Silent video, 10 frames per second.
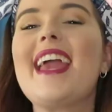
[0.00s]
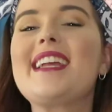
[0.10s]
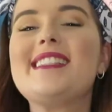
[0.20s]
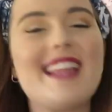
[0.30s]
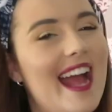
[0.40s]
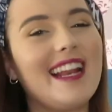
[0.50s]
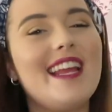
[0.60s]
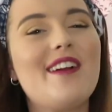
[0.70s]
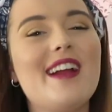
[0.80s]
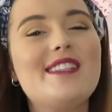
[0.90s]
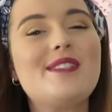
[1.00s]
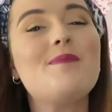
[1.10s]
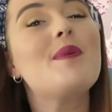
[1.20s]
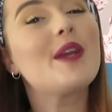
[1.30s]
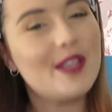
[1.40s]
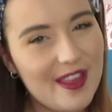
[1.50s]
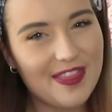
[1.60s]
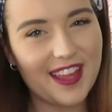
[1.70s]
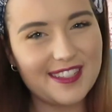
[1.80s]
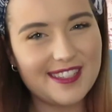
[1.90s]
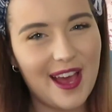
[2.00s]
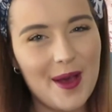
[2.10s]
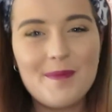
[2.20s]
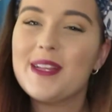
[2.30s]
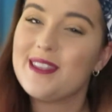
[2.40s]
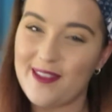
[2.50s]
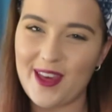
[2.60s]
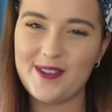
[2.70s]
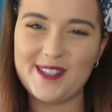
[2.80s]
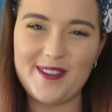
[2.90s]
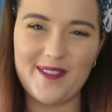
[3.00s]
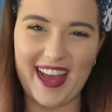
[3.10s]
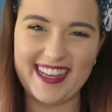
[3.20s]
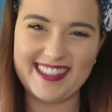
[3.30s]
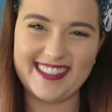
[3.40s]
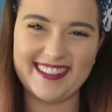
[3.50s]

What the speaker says: Exactly, Chris. Good things come to those who wait.